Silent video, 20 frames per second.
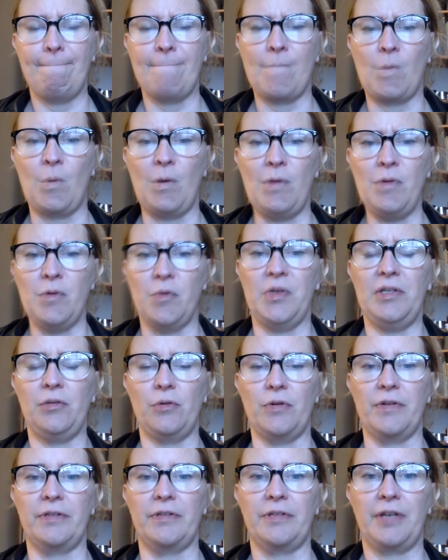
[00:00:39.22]
Why were the
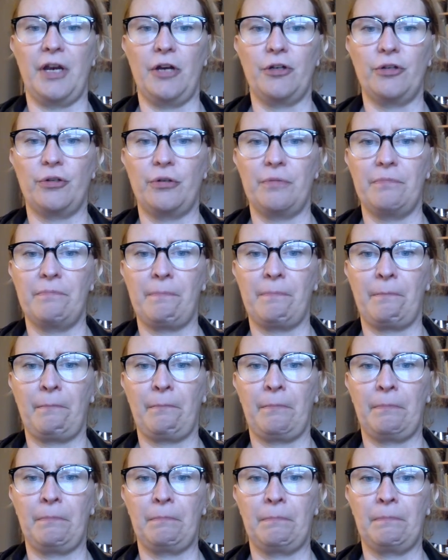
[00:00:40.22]
resources scarce?
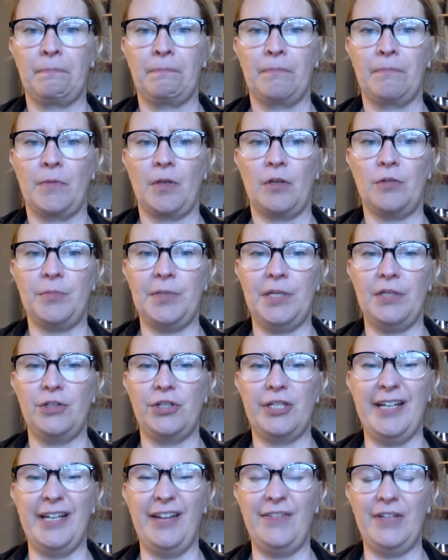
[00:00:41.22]
You mean they
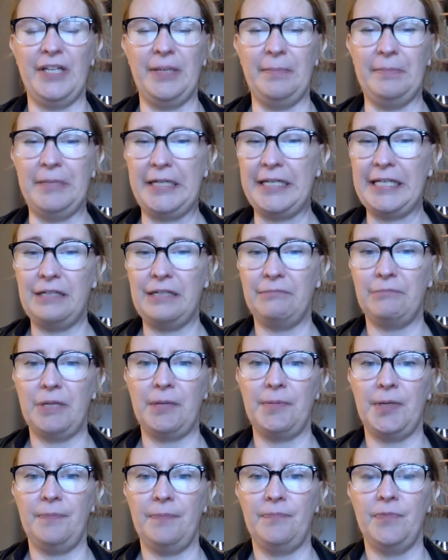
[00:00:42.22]
just didn't have a lot of money,
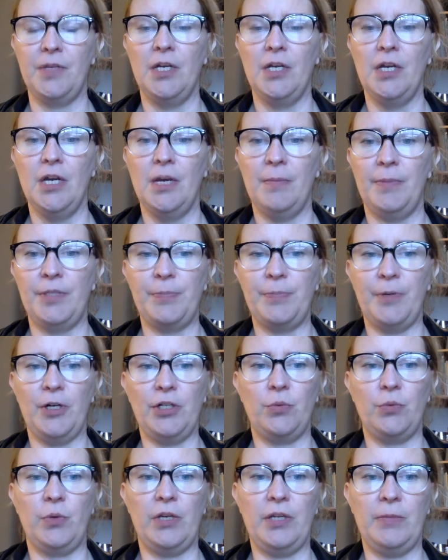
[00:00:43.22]
maybe? But
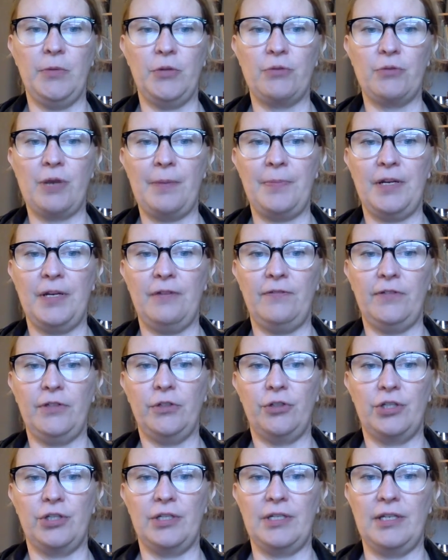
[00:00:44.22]
sparked one of the most rapid
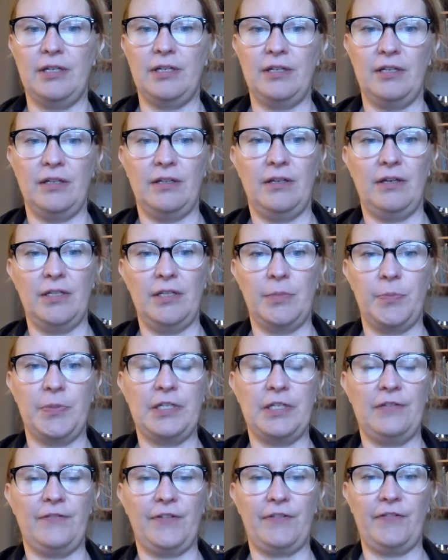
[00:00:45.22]
evolutions in a
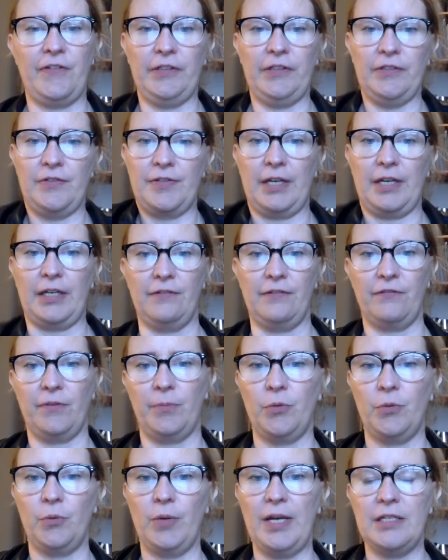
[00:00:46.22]
specific field of study.
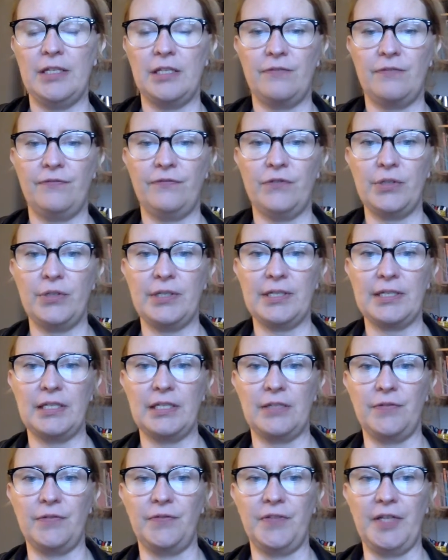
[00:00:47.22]
From the Wrights' first
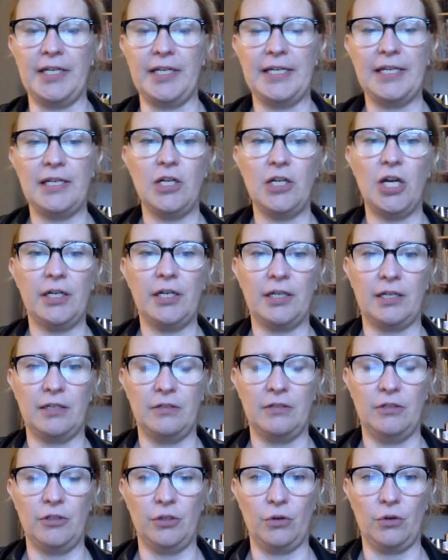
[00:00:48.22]
successful flight at Kitty Hawk,
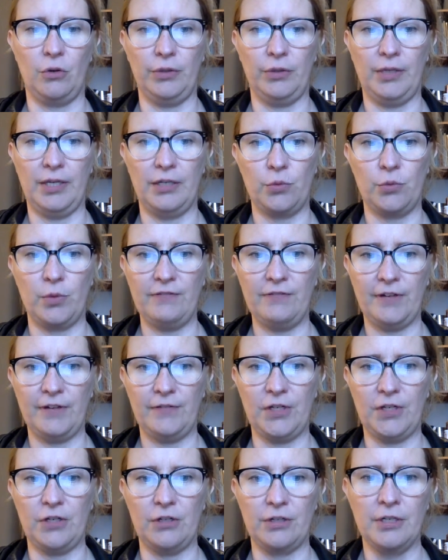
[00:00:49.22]
it took only
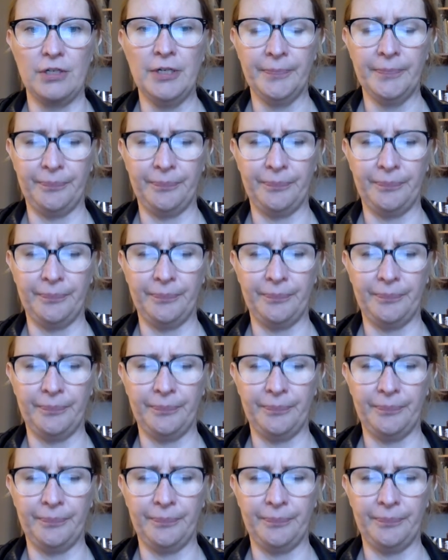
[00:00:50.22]
25 years